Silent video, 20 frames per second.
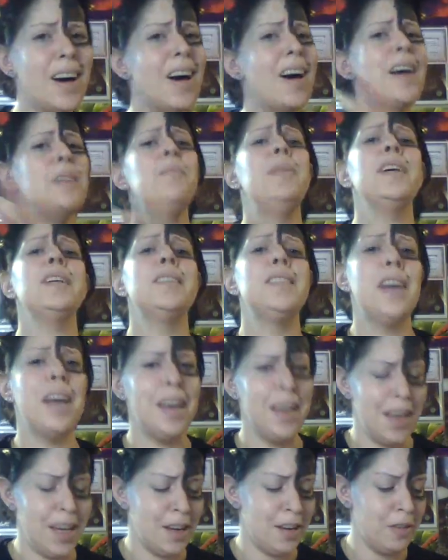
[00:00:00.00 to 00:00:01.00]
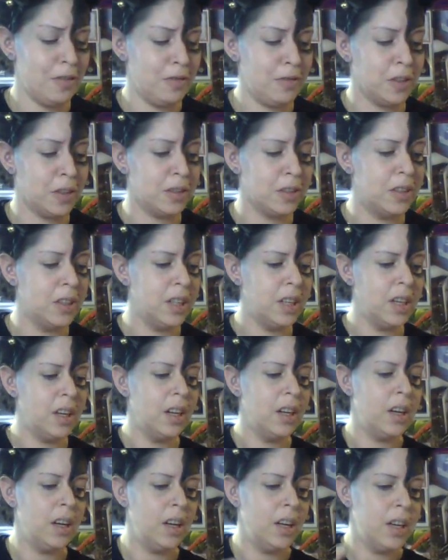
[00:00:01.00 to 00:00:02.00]
I picked a handful.
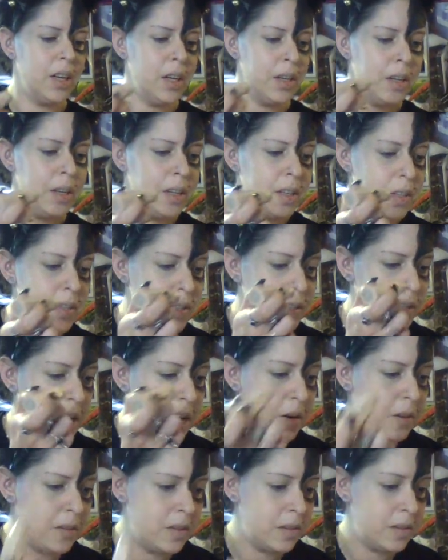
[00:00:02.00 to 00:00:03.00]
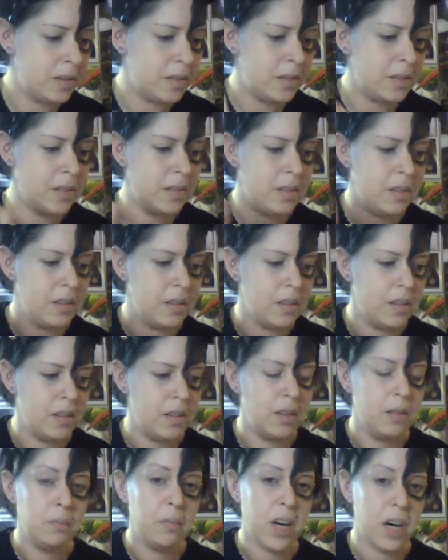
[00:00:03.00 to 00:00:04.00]
So,
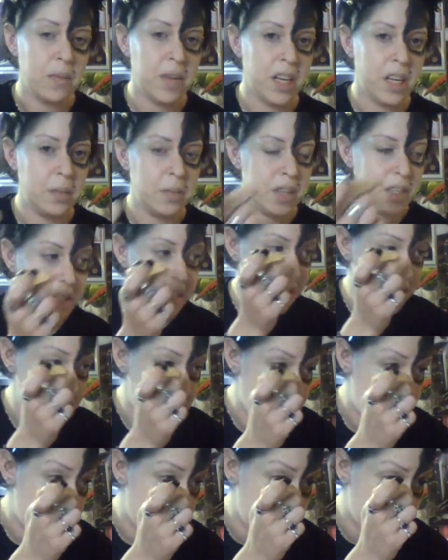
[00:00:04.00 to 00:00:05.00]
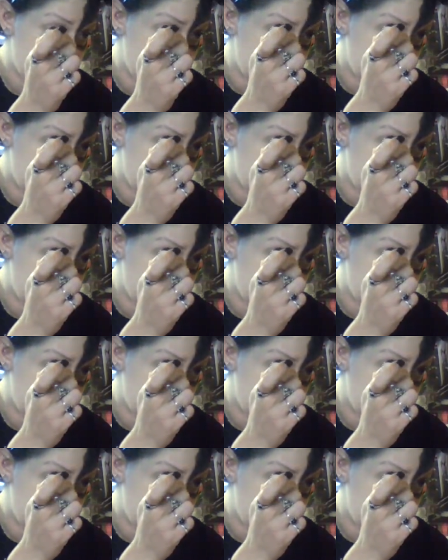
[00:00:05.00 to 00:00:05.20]
Batman number 62.